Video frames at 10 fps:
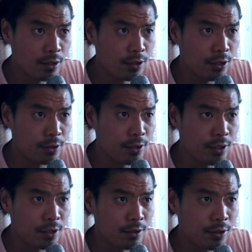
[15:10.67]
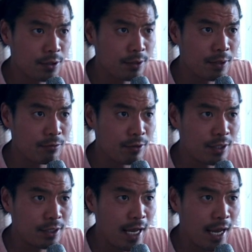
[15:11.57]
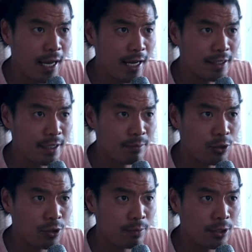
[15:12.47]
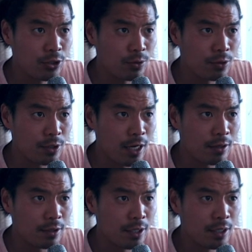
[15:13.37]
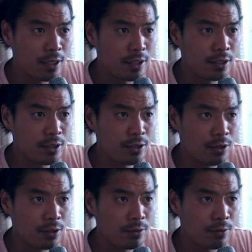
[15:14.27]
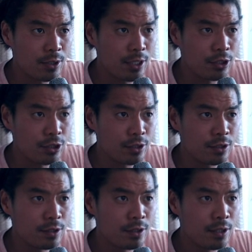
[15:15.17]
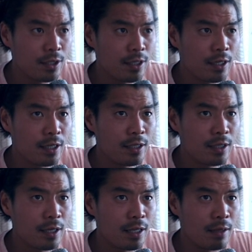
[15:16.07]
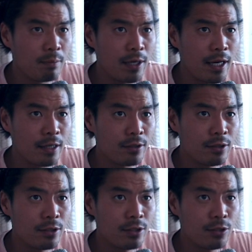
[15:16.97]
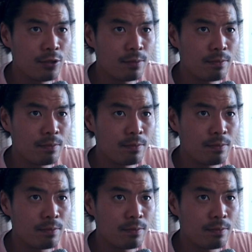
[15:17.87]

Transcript: Turning my wrist as I'm turning my shoulder out to start the rotation. And then big angle. Look at the scoop.